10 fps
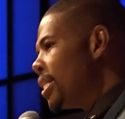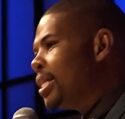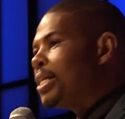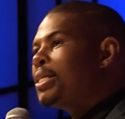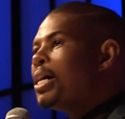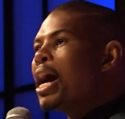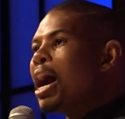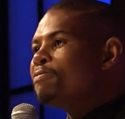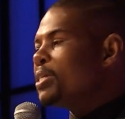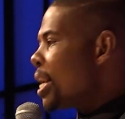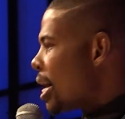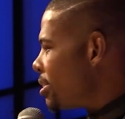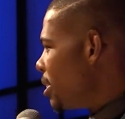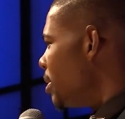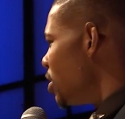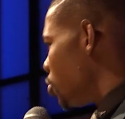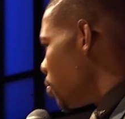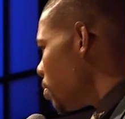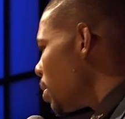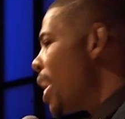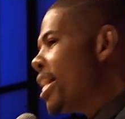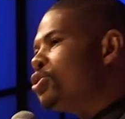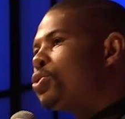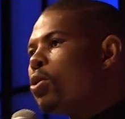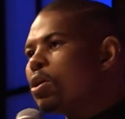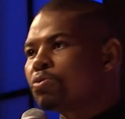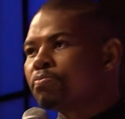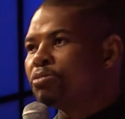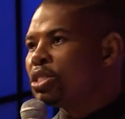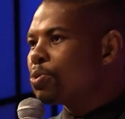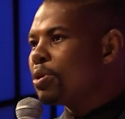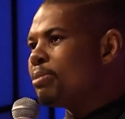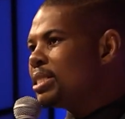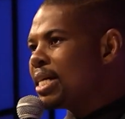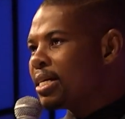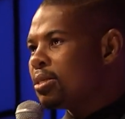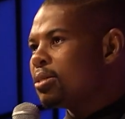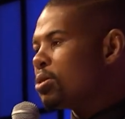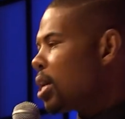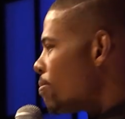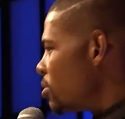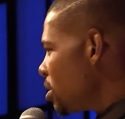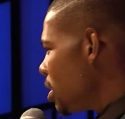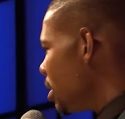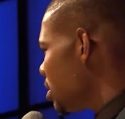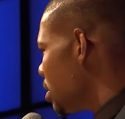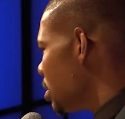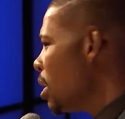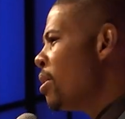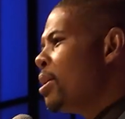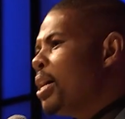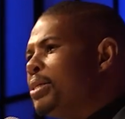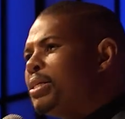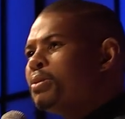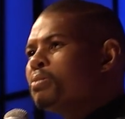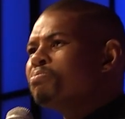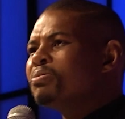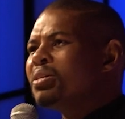and then after I did the joke, I had to call Mr. Gwede Mantashe to come on stage, and then, and then